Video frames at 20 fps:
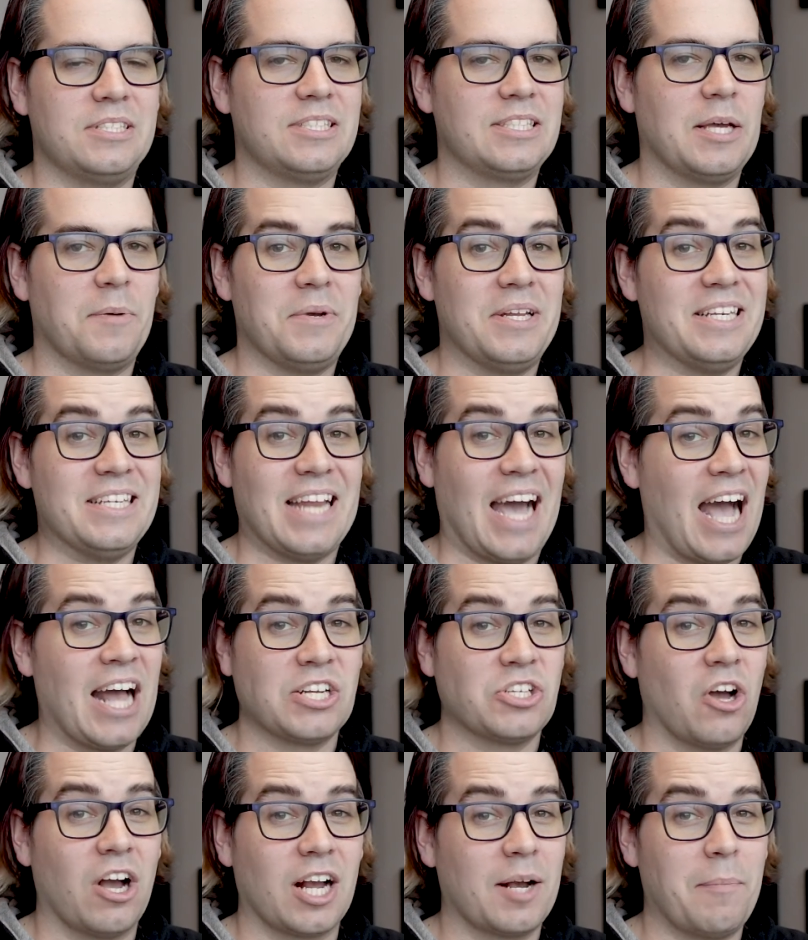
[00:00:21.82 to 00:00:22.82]
Can we not
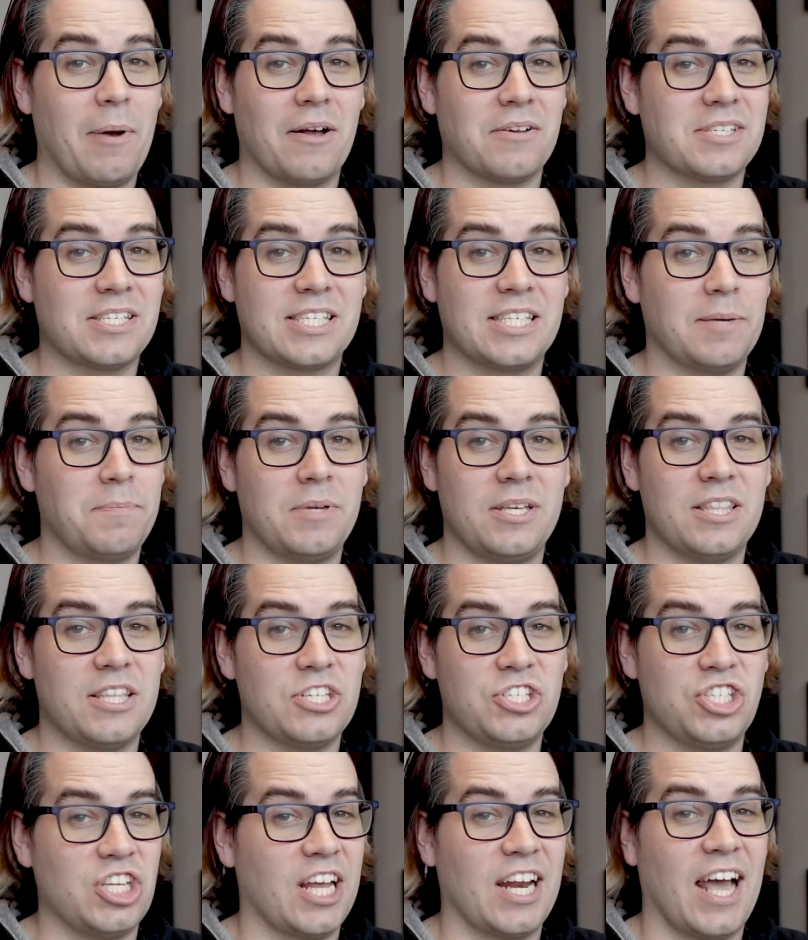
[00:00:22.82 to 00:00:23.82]
talk about Skippy the
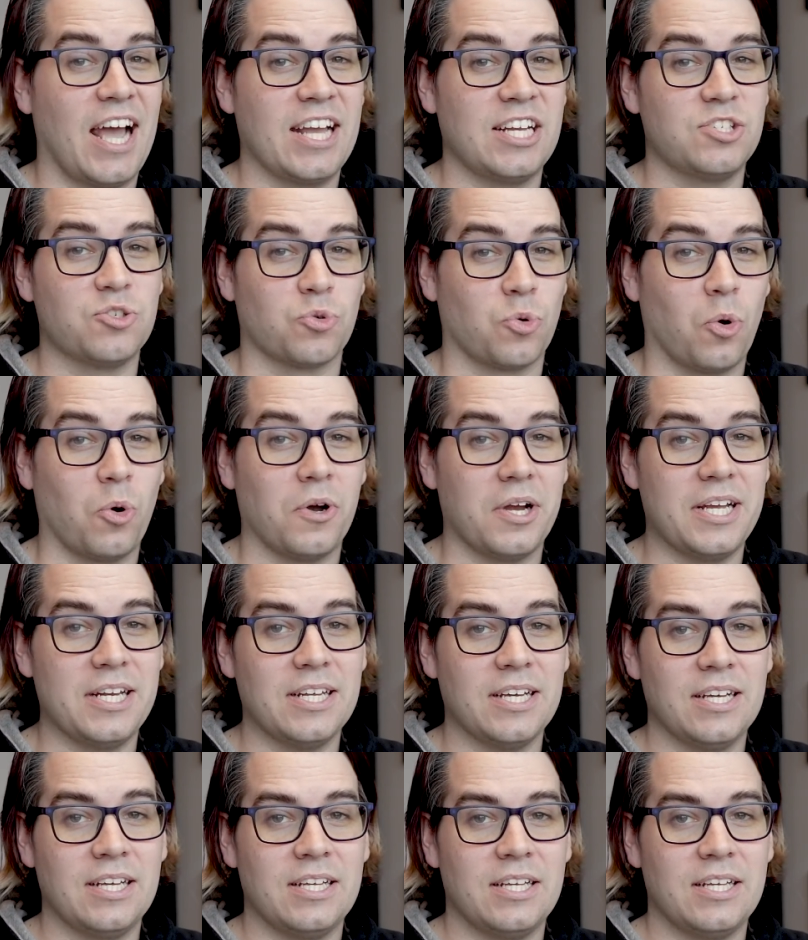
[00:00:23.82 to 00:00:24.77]
Jedi Droid?